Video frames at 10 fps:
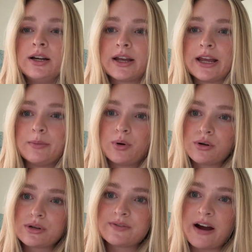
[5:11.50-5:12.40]
In
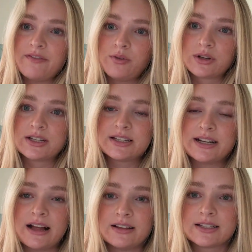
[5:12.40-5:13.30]
Porter's 5 Forces
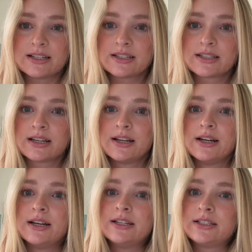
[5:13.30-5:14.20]
analysis,
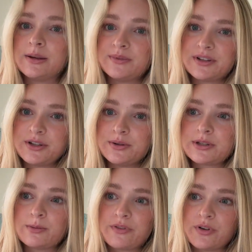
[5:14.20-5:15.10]

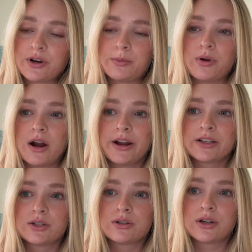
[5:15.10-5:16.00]
substitutes refer to
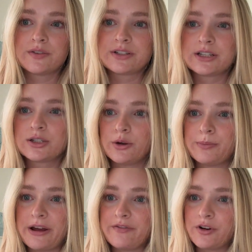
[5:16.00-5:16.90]
products or services sold
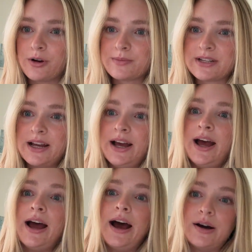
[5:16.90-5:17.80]
by firms
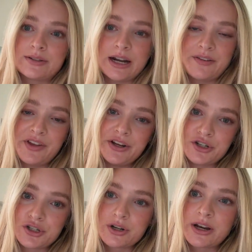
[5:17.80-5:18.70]
outside of the
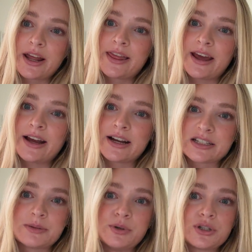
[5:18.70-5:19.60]
industry that
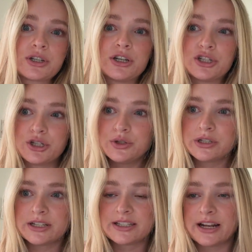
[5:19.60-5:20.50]
customers could choose
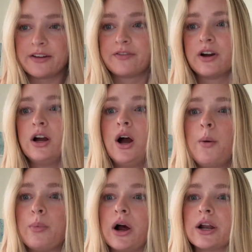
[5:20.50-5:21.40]
instead of
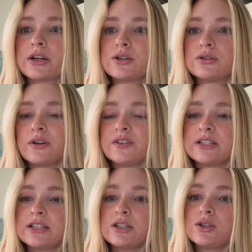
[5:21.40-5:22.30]
products or
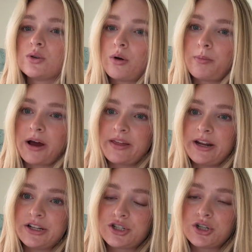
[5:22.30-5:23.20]
services sold by the
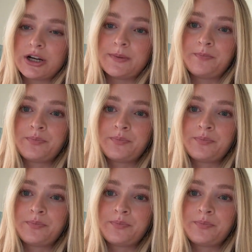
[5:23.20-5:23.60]
industry.